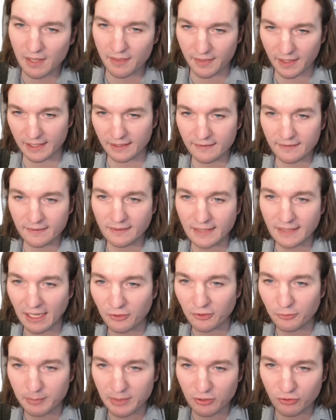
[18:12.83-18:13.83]
This
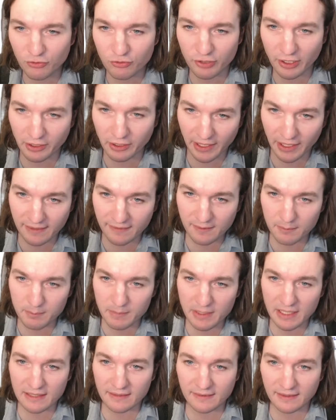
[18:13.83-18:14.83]
allows me to generate
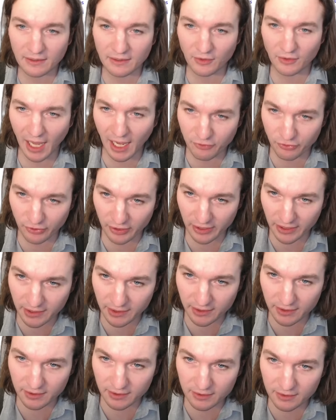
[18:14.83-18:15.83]
some easy
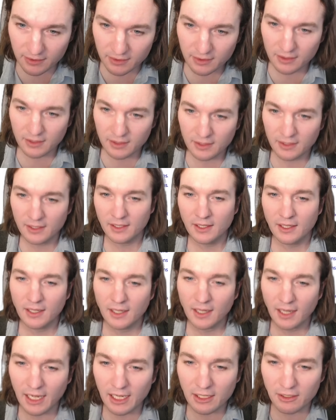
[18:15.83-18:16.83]
logic
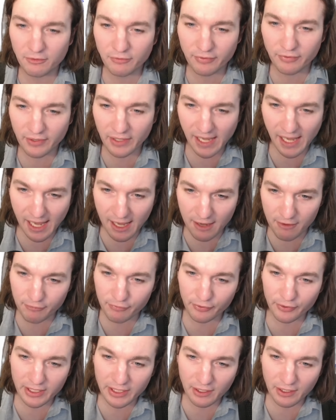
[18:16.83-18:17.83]
of
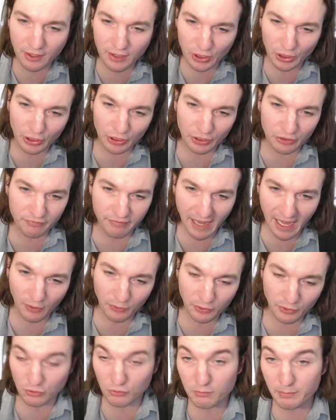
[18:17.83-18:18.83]
every third
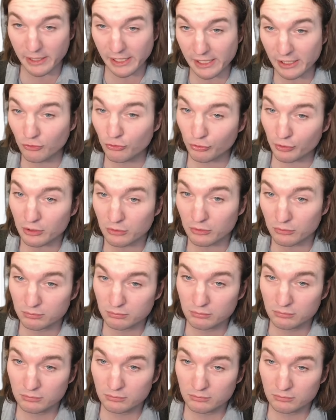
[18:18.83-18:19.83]
value being true.
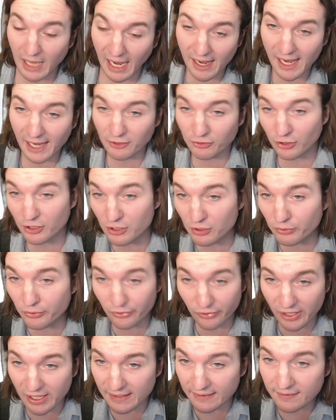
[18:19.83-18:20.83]
I actually
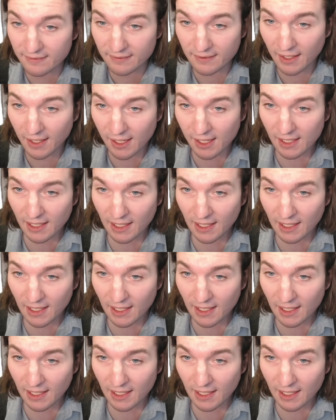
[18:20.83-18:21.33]
use this